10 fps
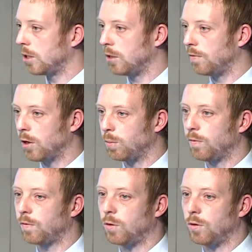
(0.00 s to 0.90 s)
as you've heard
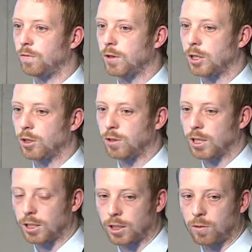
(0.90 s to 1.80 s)
before, of the new
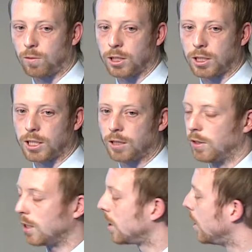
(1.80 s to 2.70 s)
Sentinel-1 series.